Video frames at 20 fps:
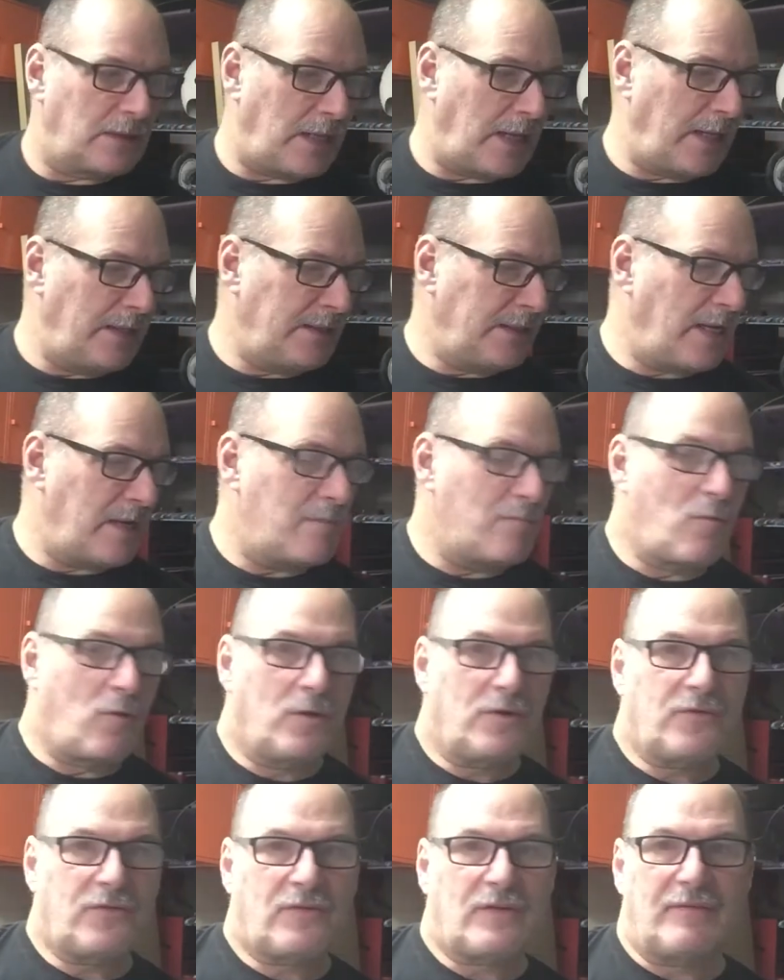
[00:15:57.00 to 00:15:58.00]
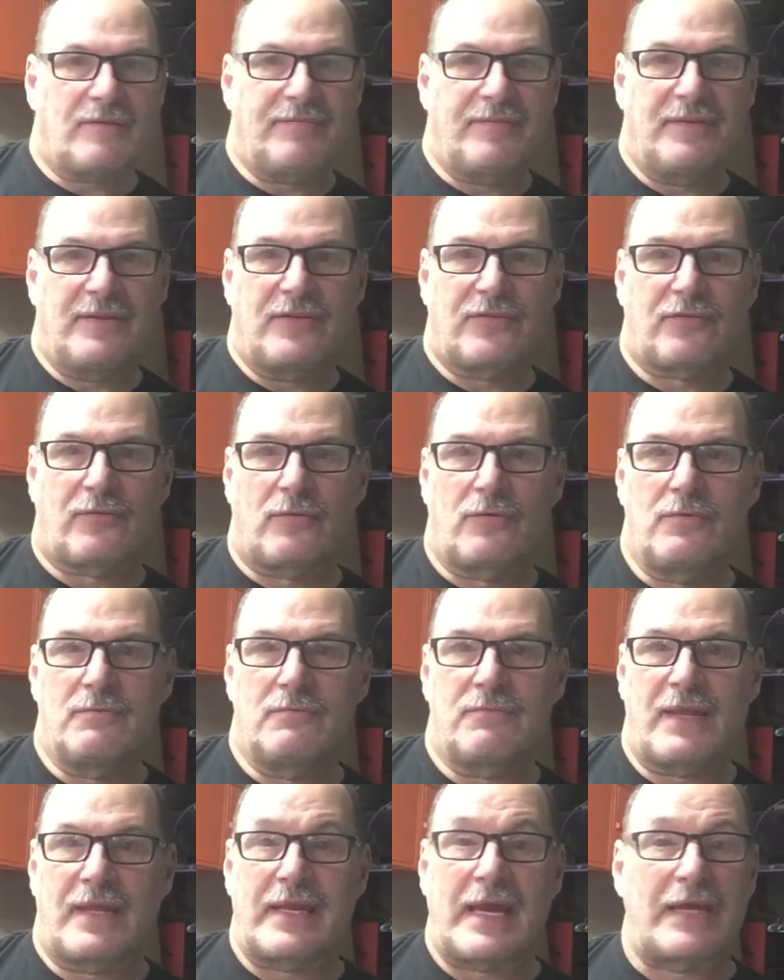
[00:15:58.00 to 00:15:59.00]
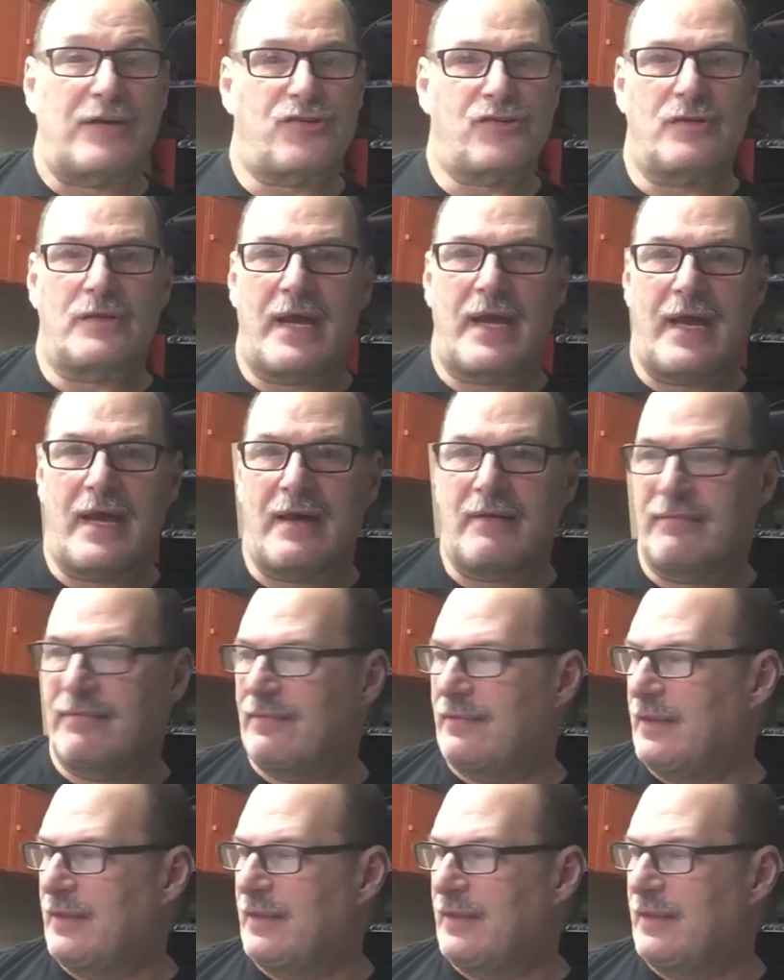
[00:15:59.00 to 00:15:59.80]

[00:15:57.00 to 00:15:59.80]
I got more stuff in this room than I should have,